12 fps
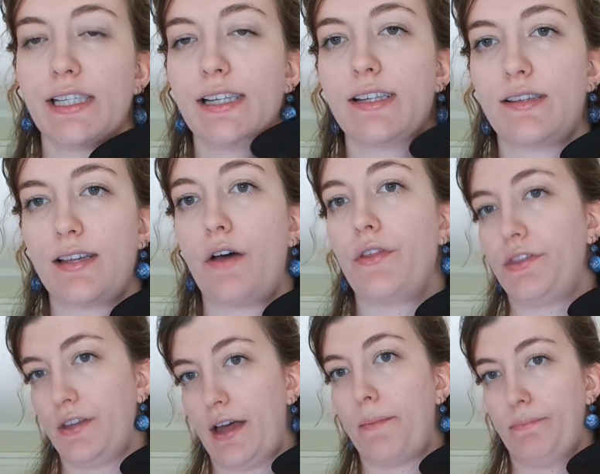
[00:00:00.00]
in the sound,
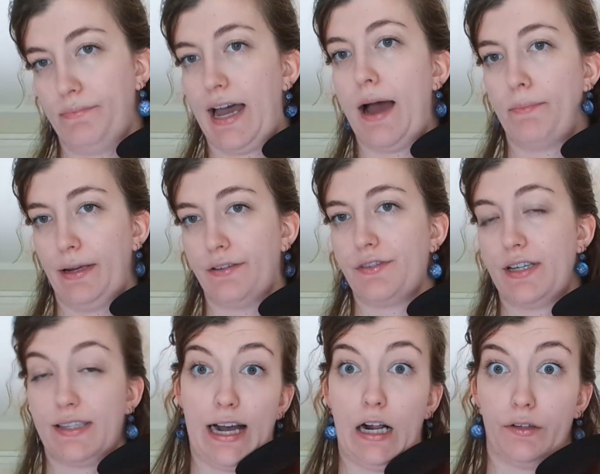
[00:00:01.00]
that means
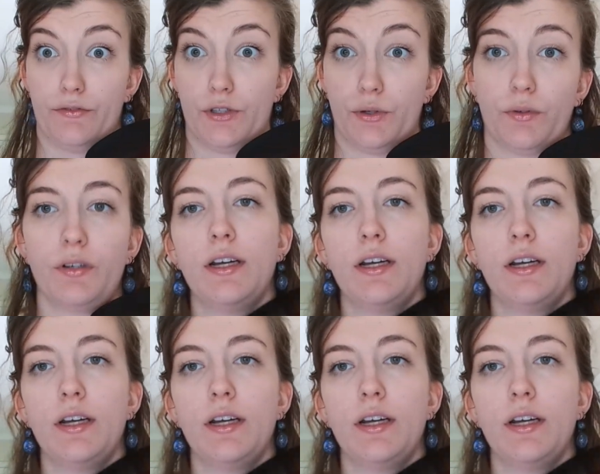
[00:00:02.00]
it's out of tune.